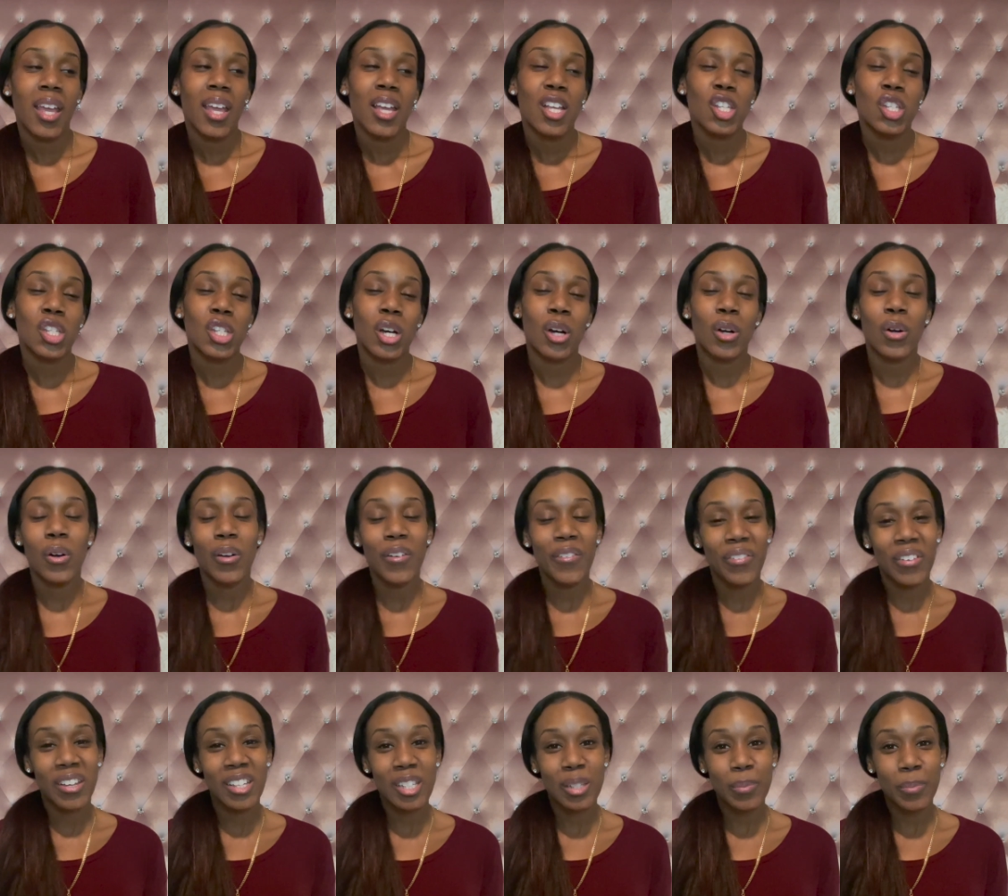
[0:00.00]
So I go on
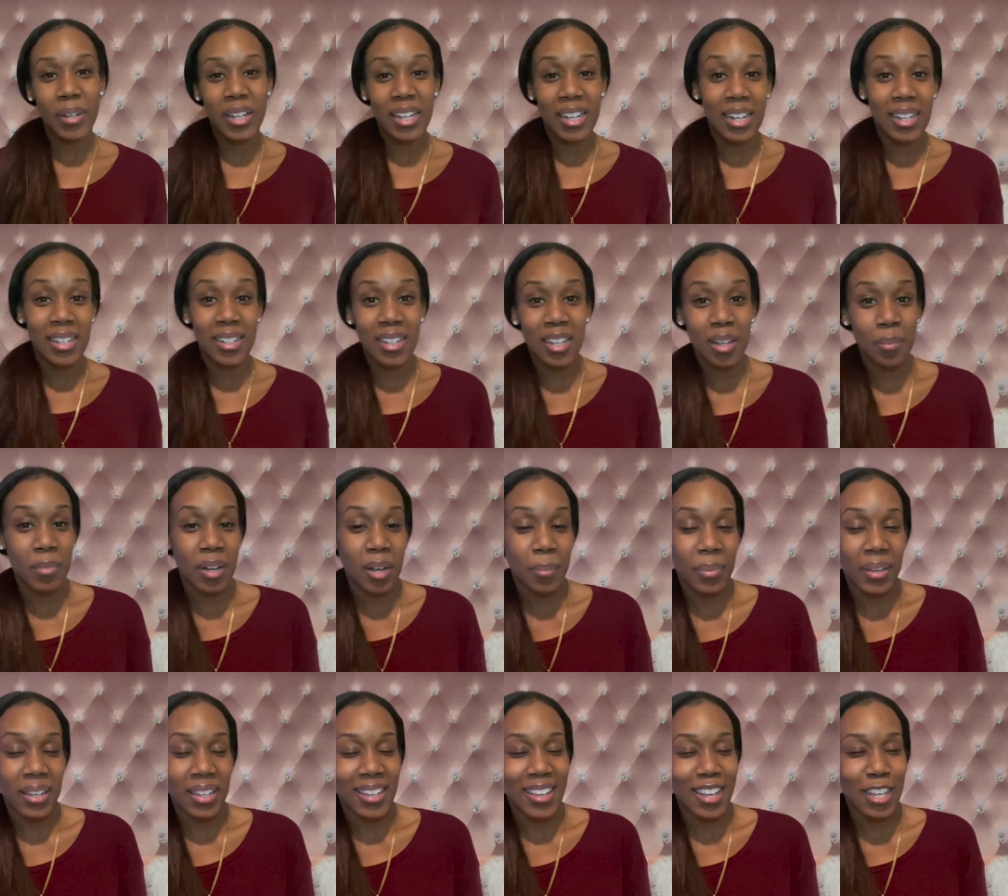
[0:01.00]
Facebook and I look him
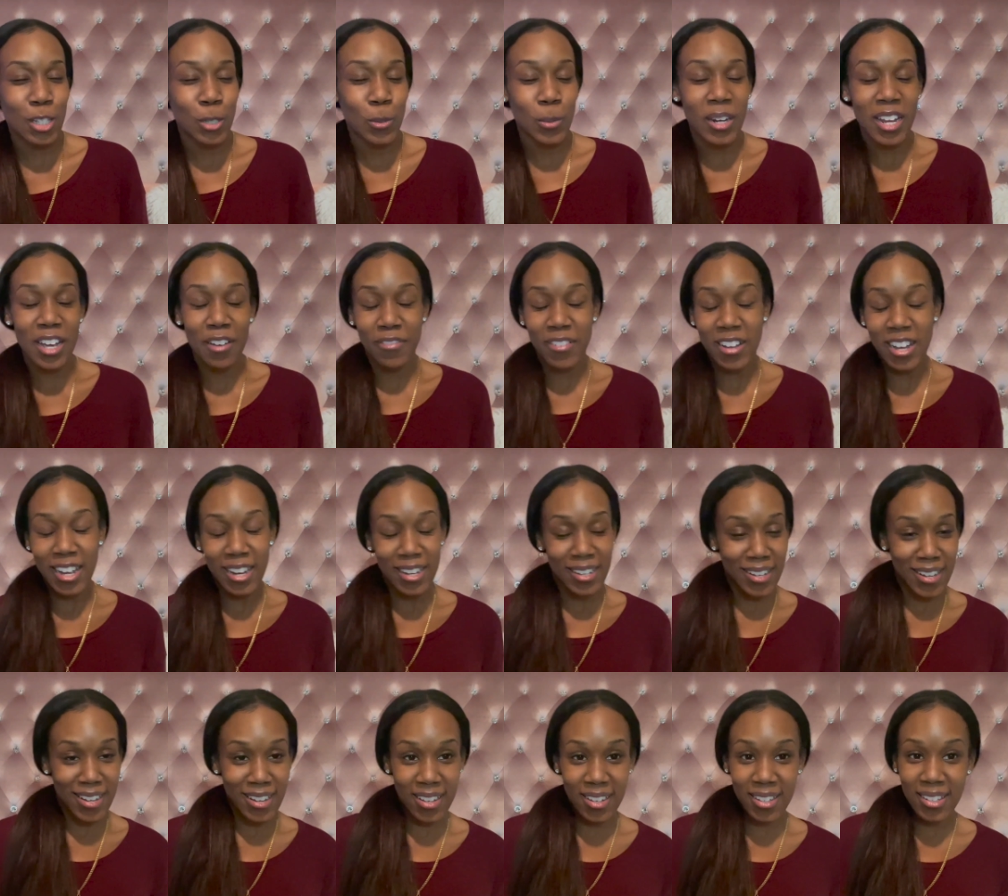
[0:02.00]
up, and guess what I find,
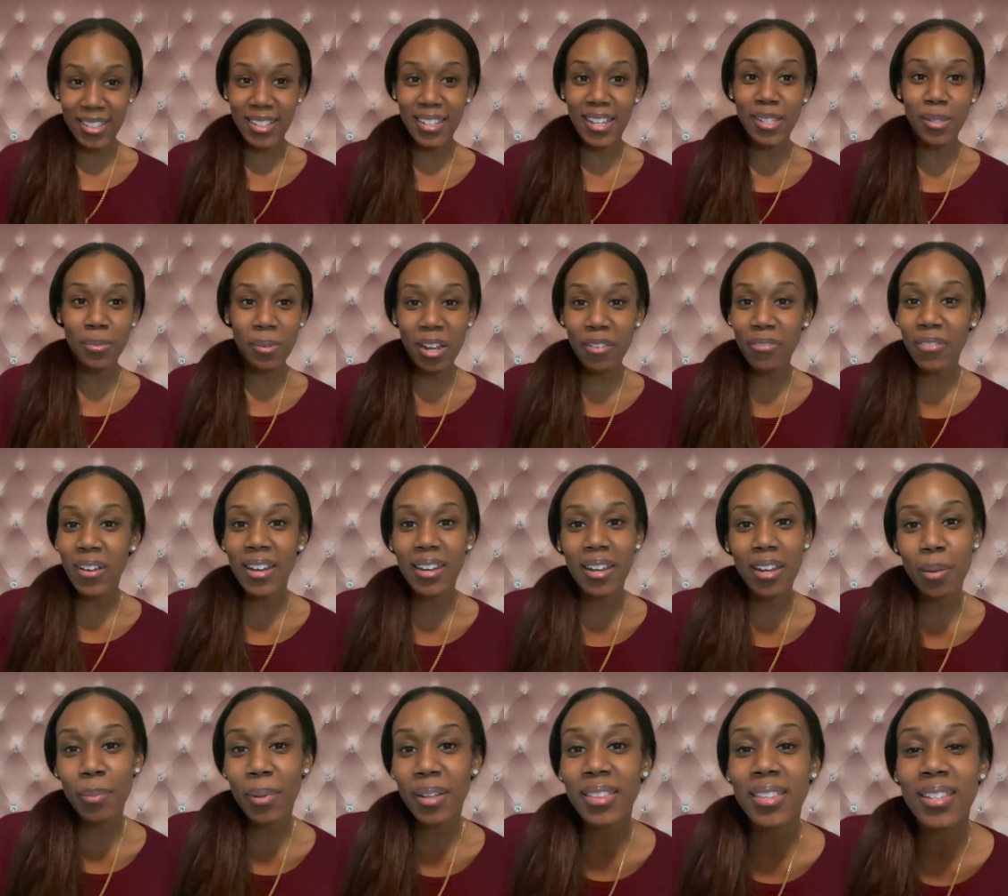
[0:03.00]
guys? Guess what I find
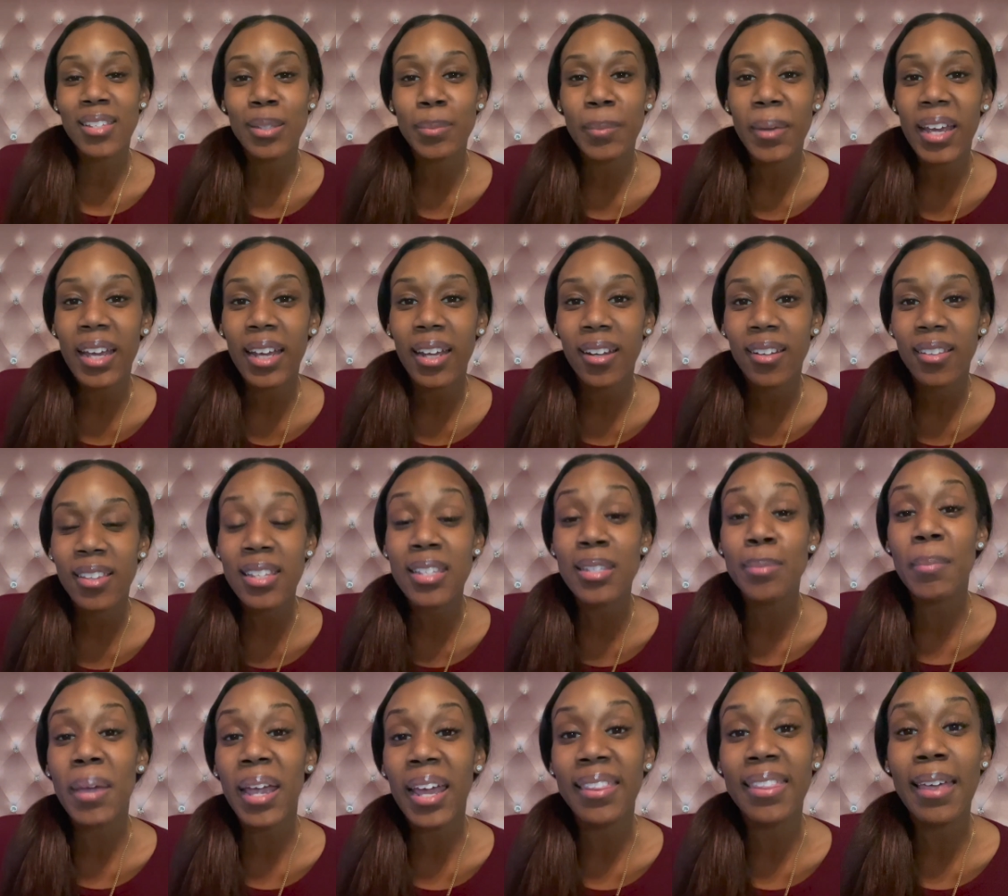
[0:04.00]
out about this man
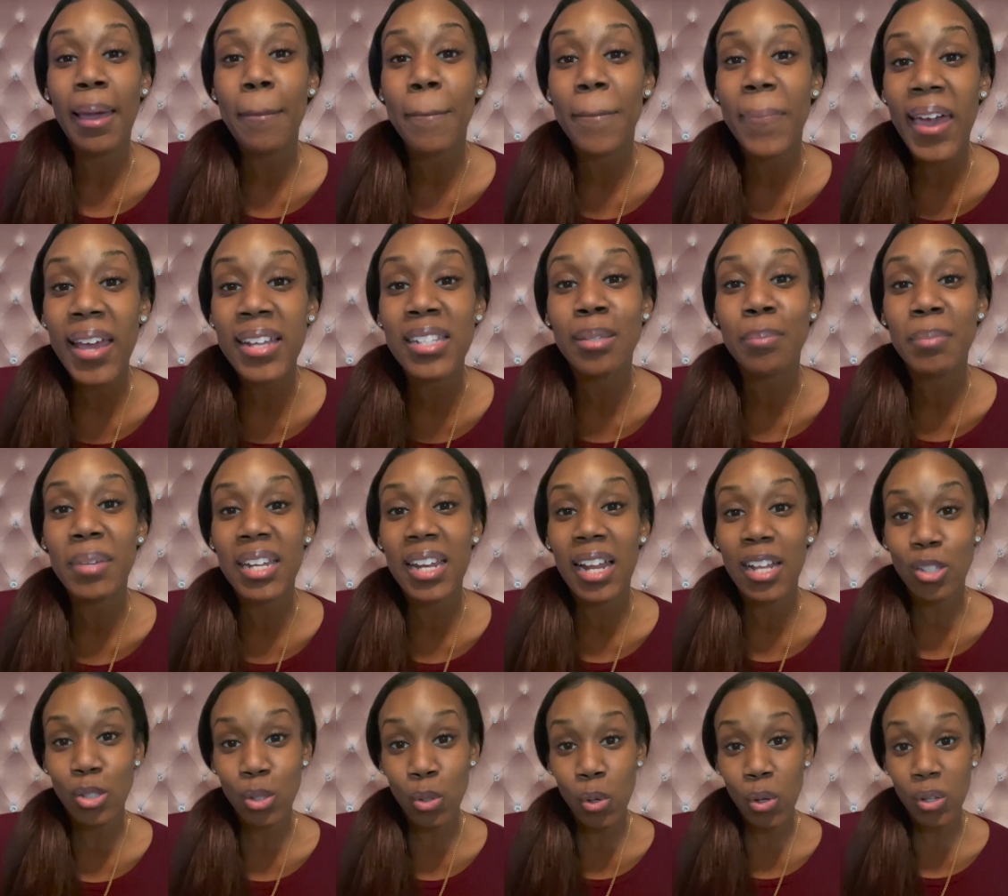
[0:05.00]
that begged me
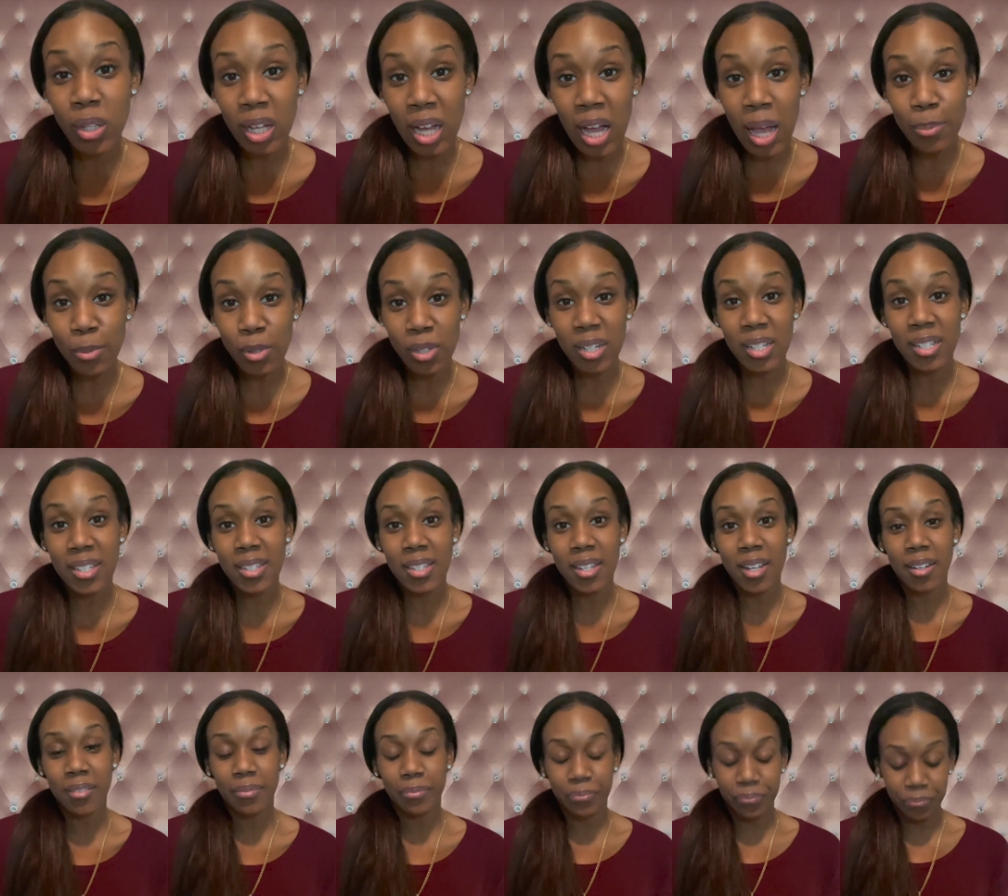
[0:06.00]
not to call the cops on his
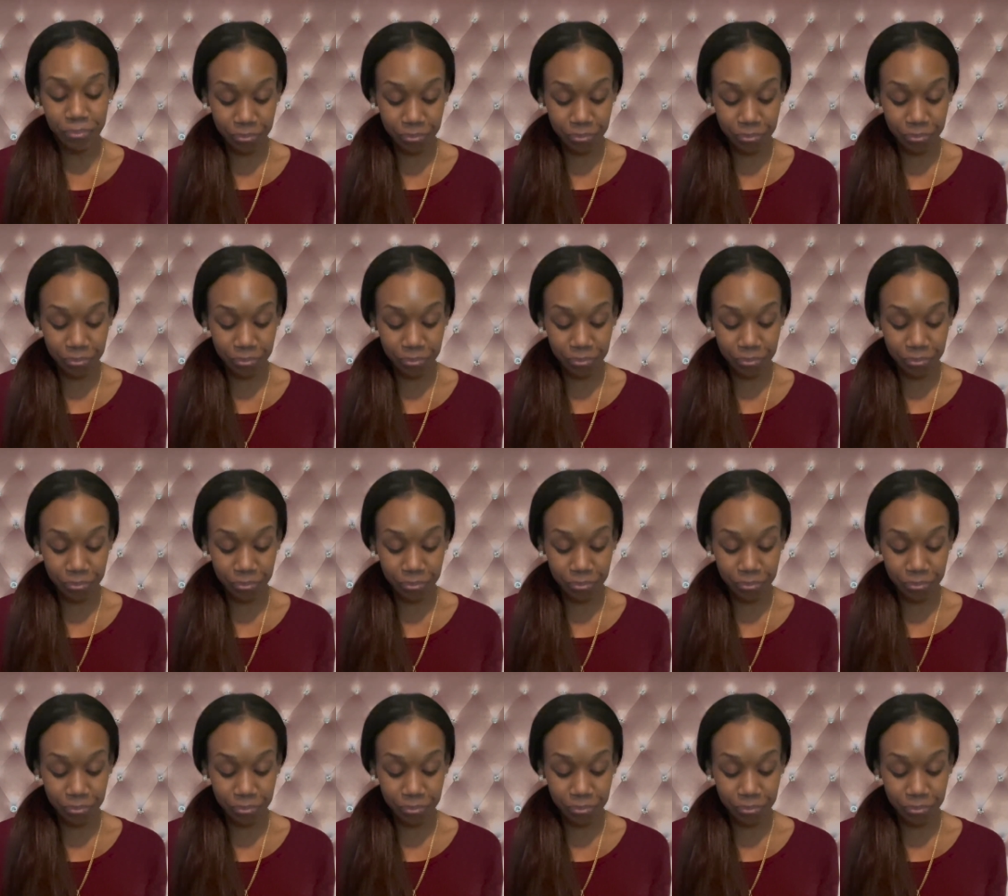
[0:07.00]
son?